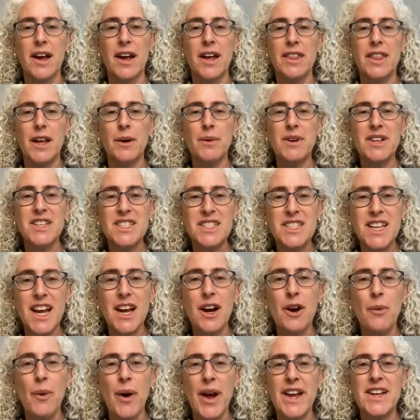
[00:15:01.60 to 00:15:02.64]
to
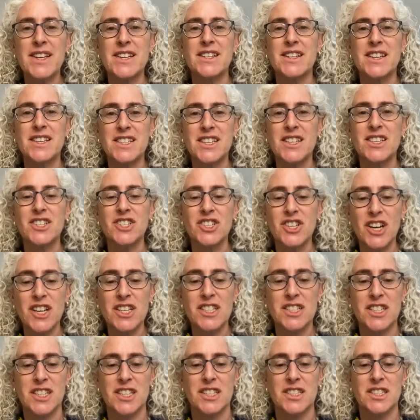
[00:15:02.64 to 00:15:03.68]
this
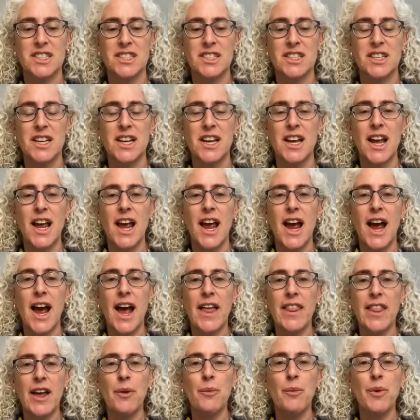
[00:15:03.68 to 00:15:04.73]
injustice,
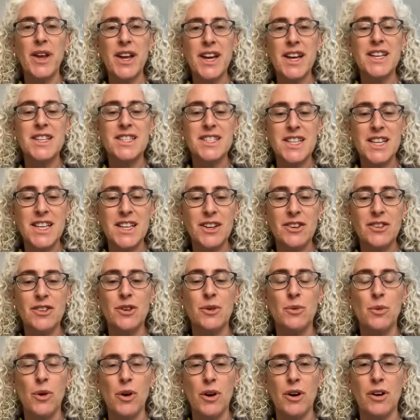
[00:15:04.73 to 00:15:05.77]
and that we continue the
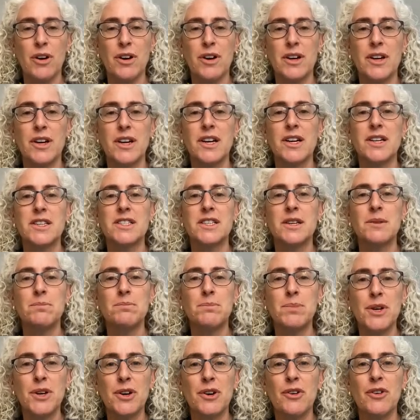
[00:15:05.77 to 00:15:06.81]
work to
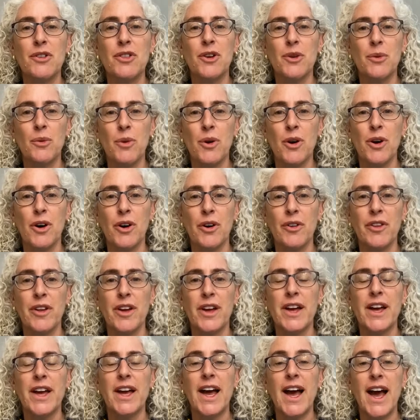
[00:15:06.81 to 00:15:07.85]
build the world
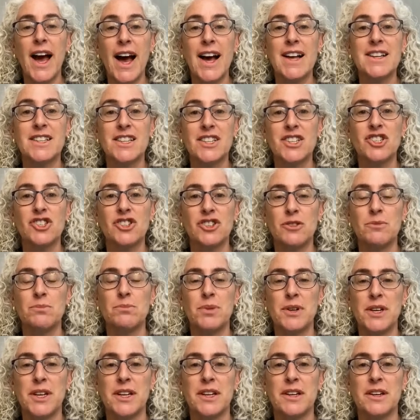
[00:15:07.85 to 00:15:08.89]
as it should
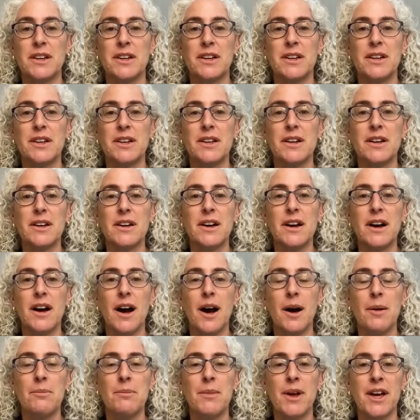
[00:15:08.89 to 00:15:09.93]
be.
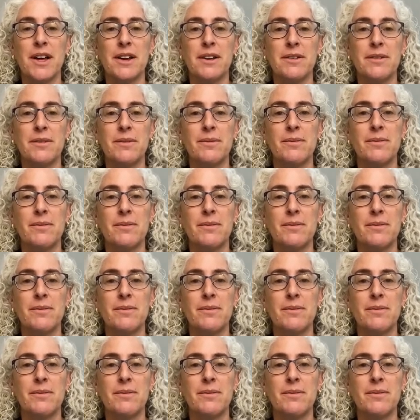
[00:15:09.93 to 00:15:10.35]
Amen.